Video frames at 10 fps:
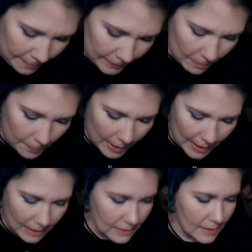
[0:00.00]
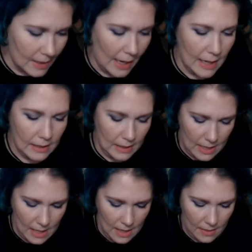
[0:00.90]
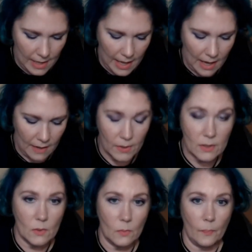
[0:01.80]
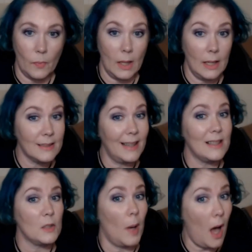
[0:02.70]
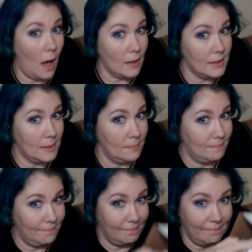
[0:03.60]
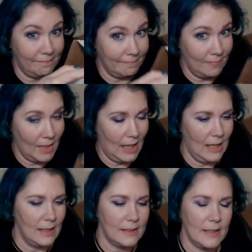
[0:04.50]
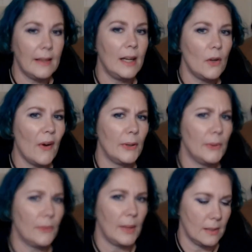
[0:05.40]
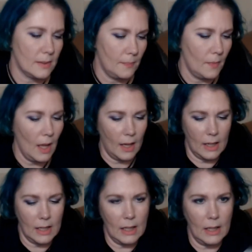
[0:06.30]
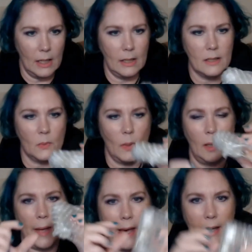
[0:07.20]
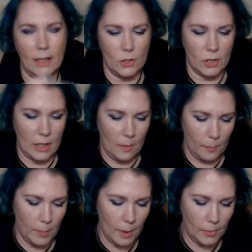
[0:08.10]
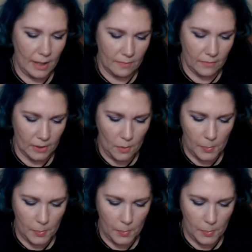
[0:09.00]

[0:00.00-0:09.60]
But inside, they have this, inside this box, see, they know how to do things. And this well-packaged bubble envelope,